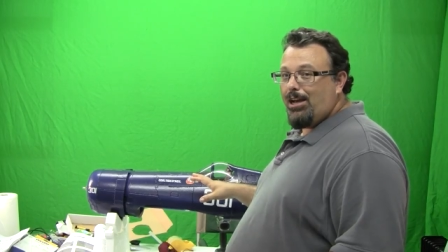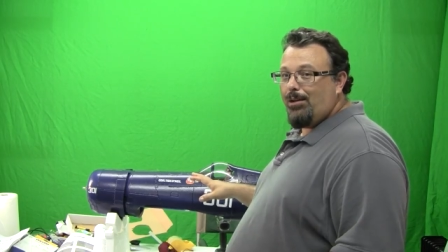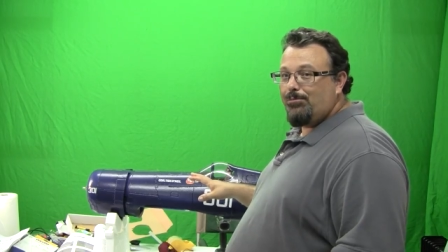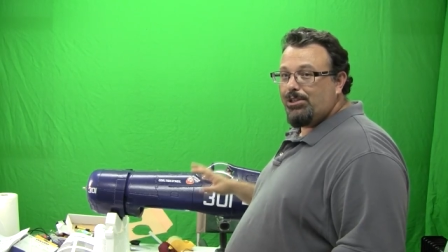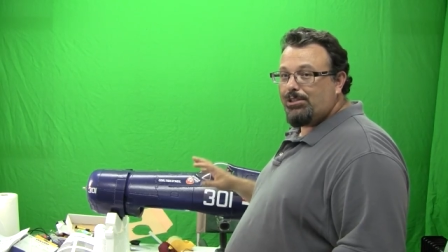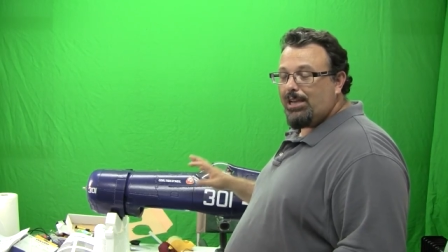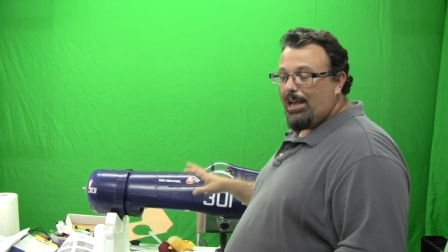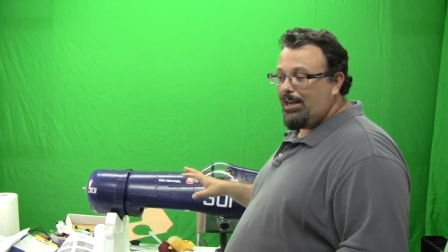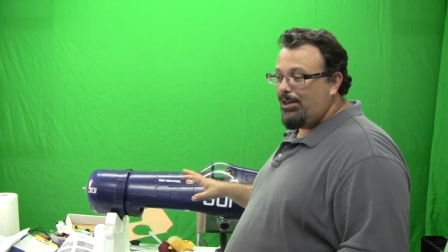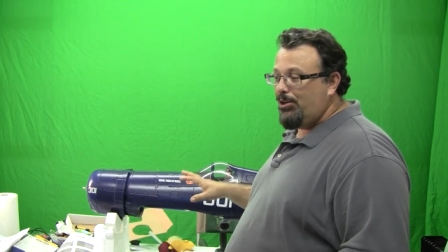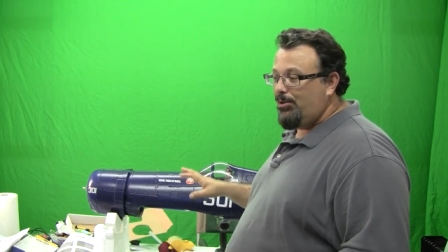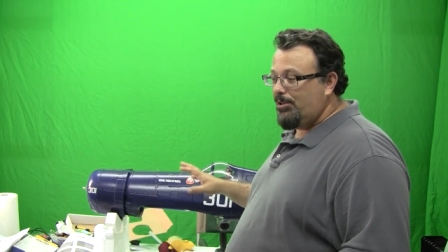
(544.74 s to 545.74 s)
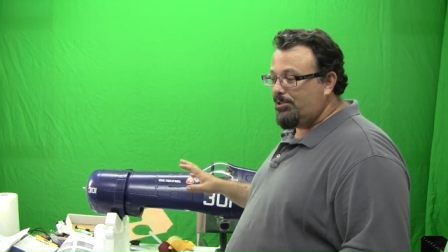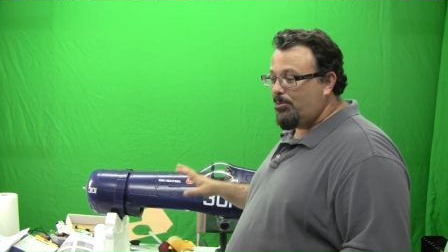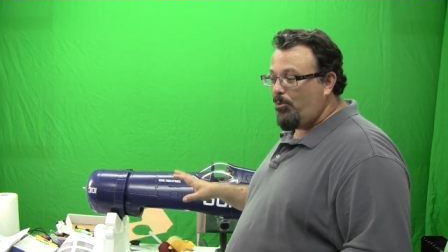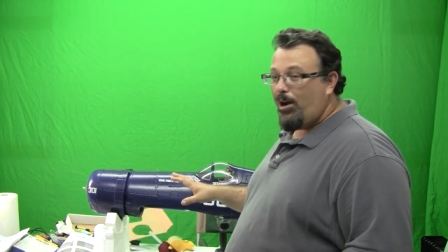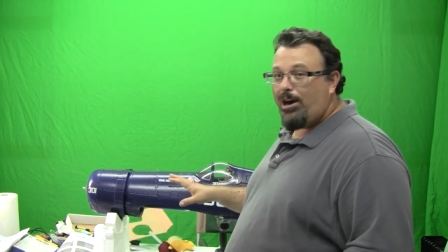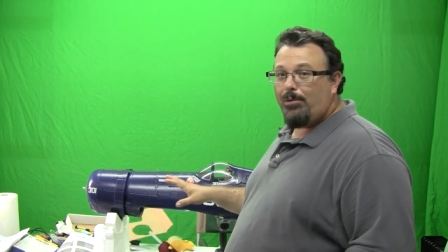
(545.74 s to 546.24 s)
up just kind of doing
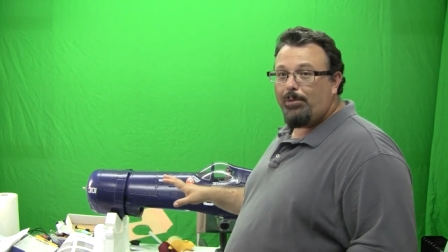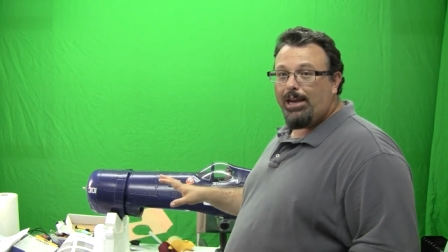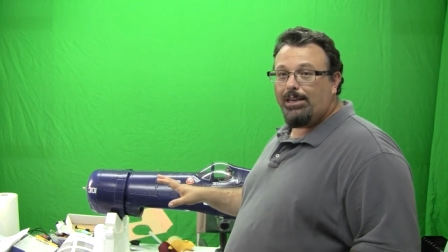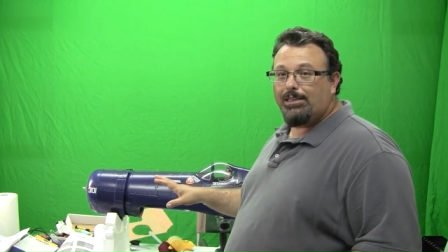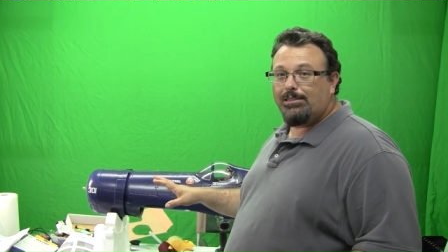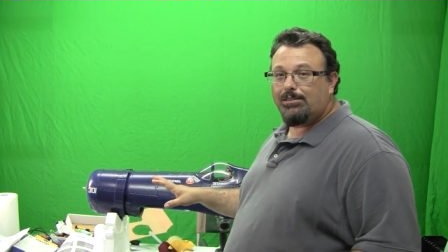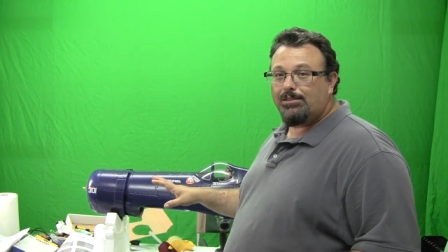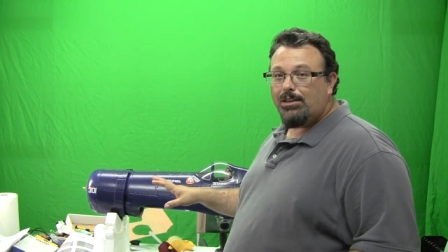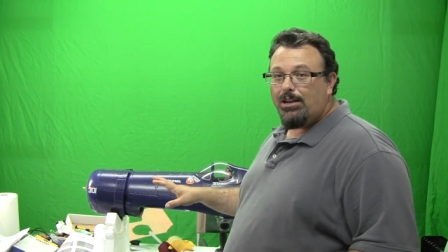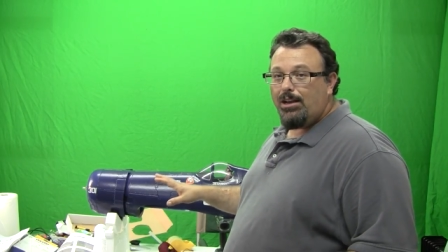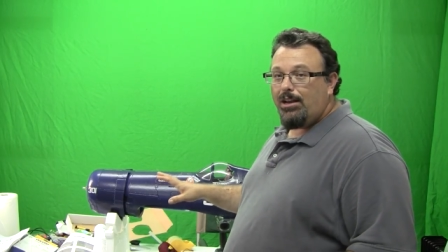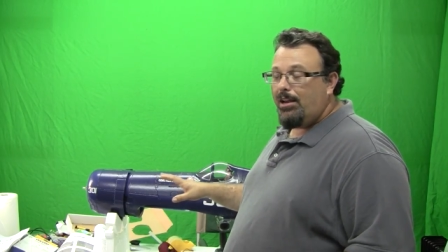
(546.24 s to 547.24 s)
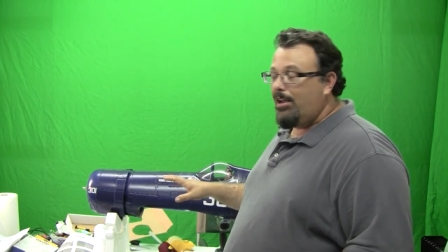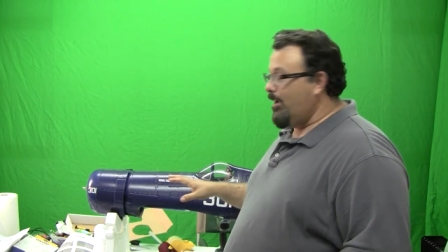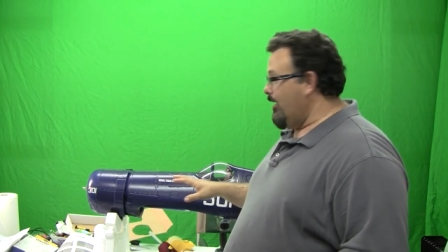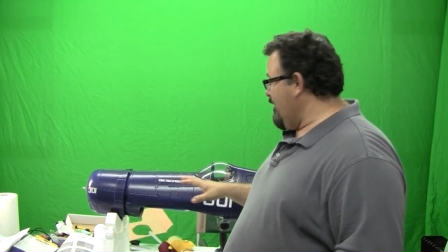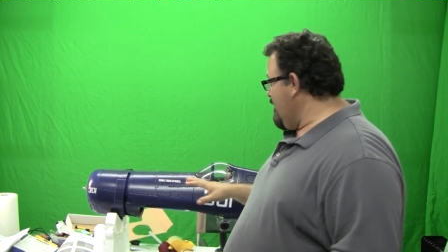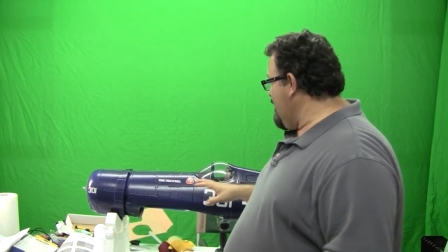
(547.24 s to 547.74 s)
some wire maintenance
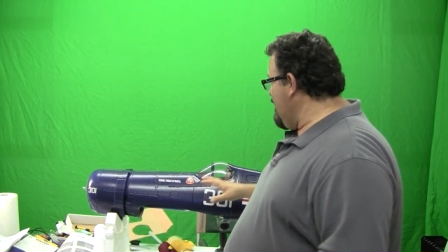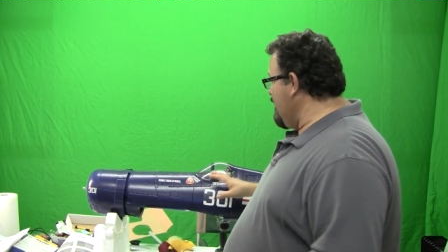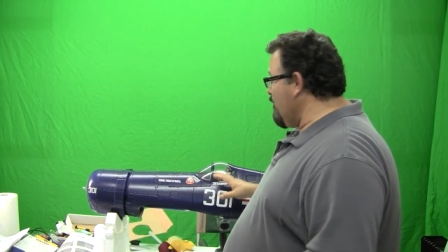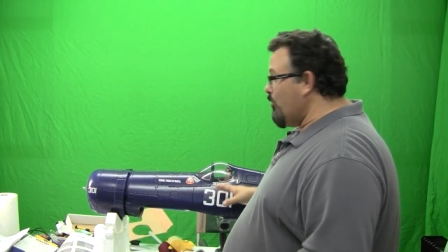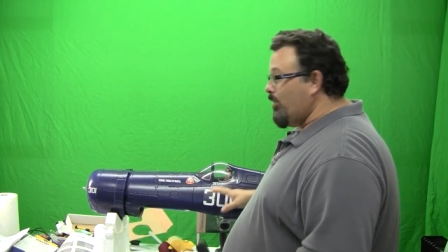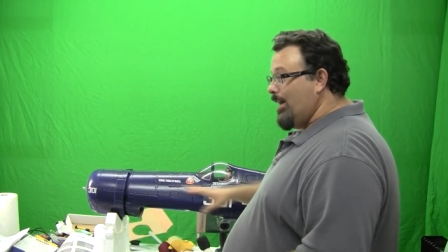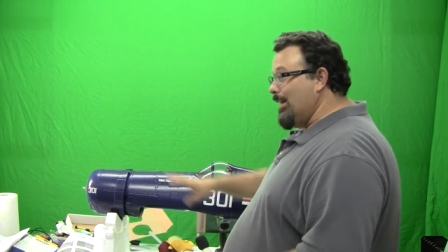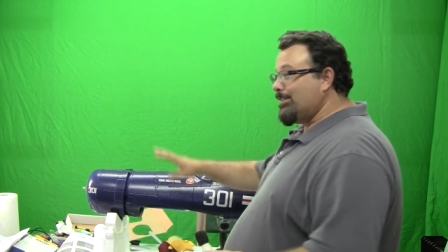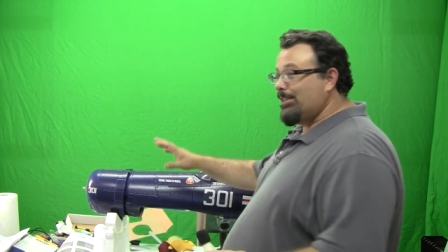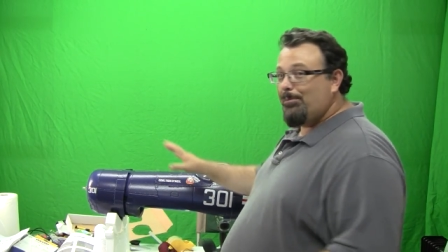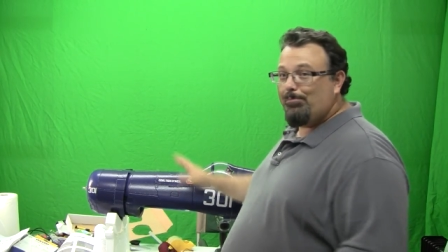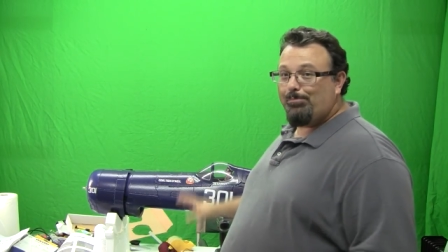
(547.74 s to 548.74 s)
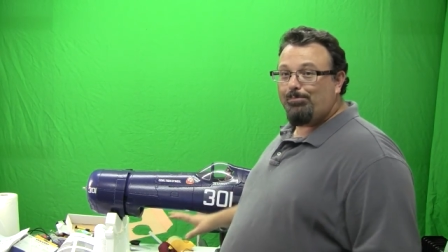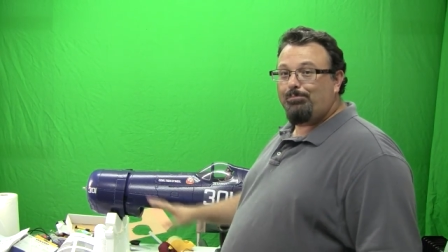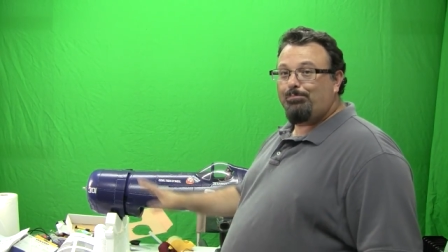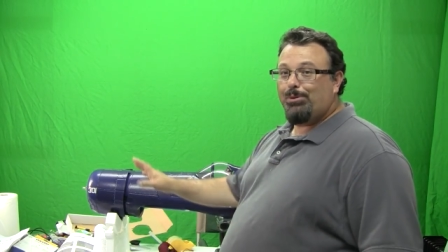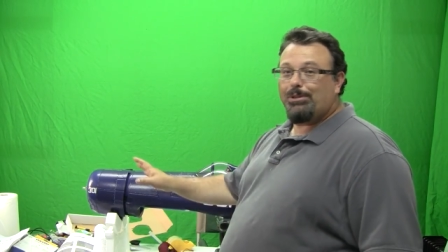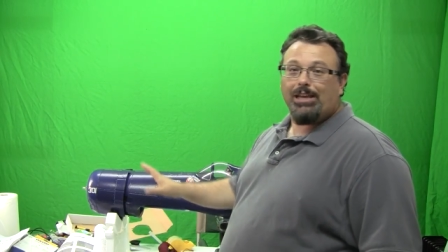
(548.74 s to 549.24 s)
uh, and then we'll actually
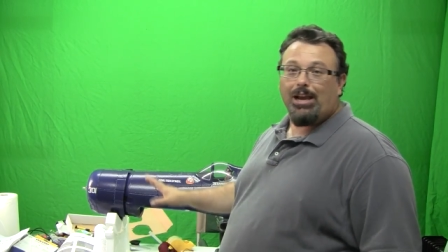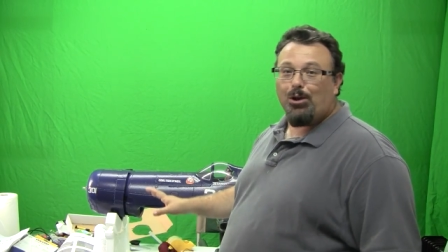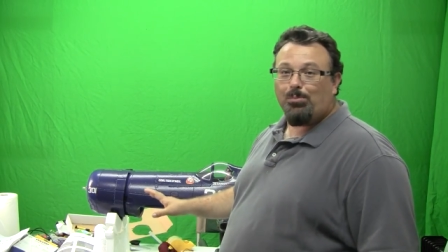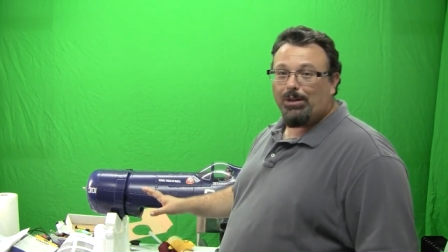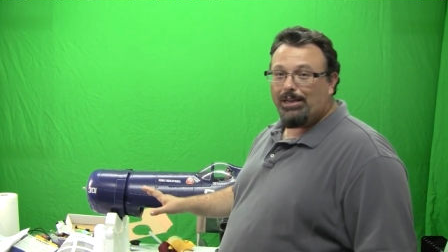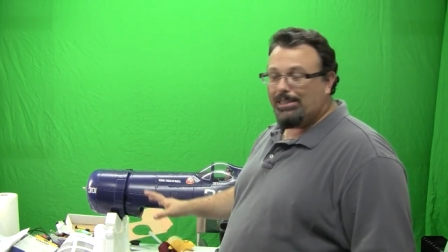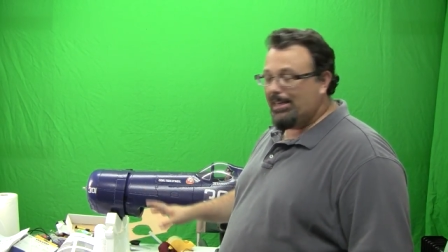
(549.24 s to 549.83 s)
put the airplane